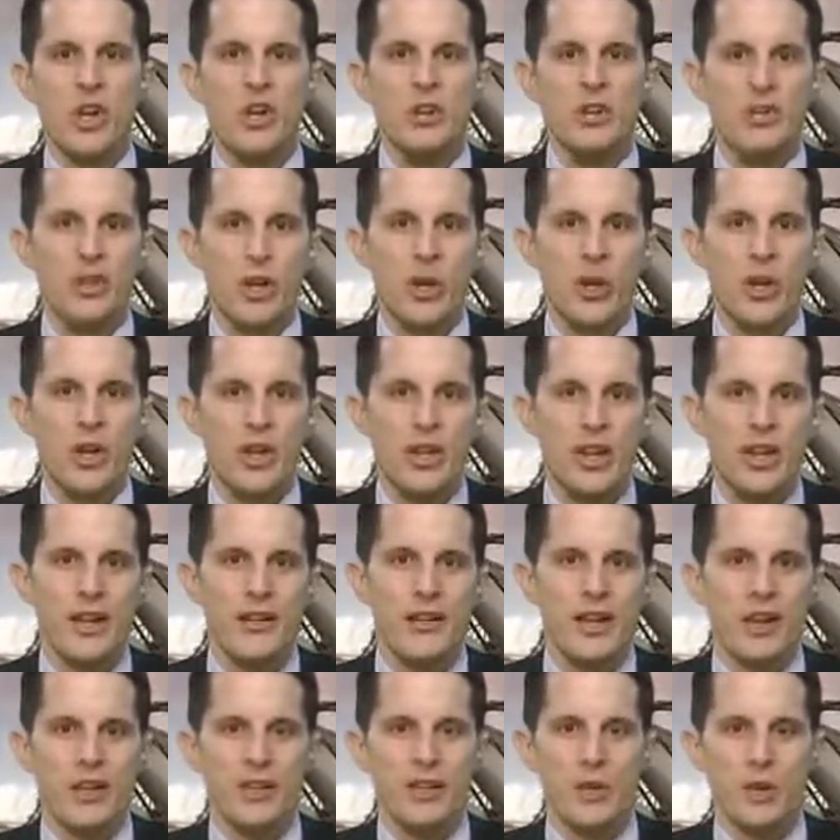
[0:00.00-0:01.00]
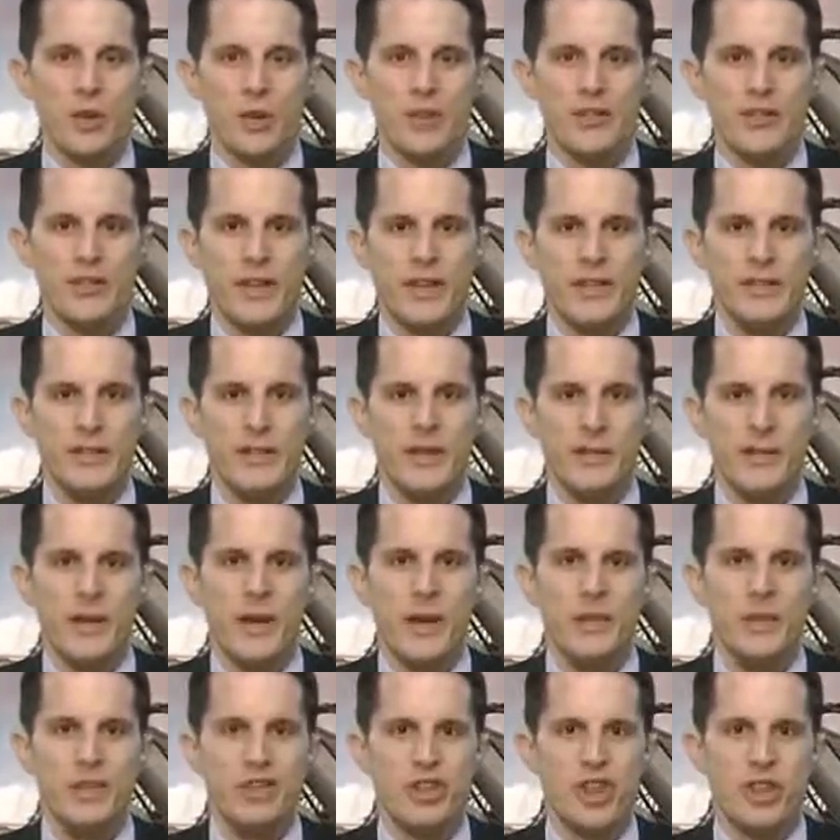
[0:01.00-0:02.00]
So clearly there's a risk that some
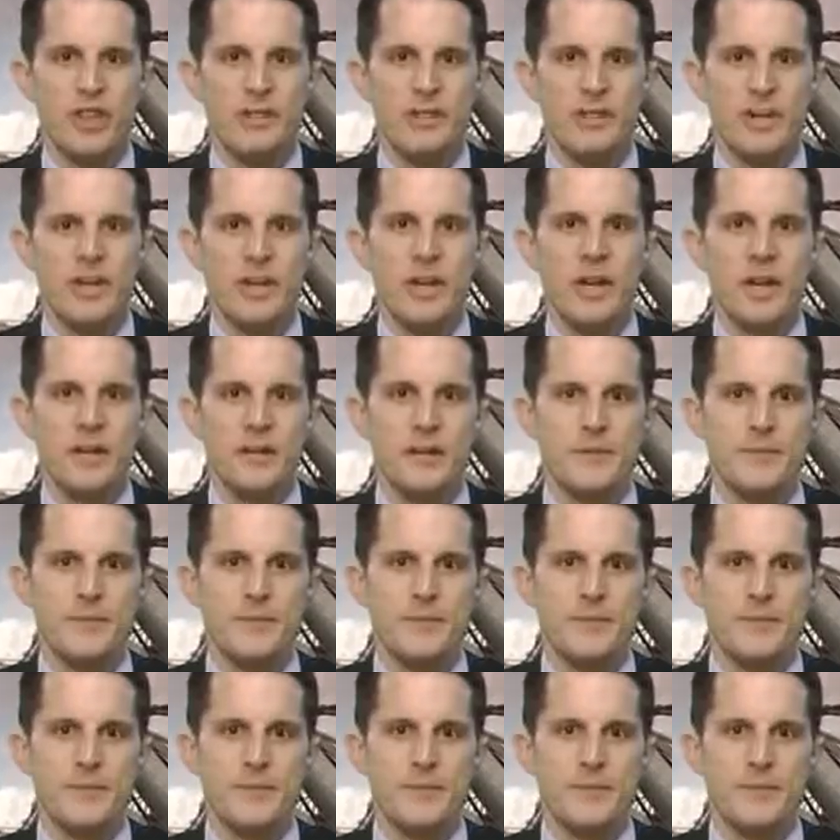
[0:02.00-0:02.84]
damage has been done.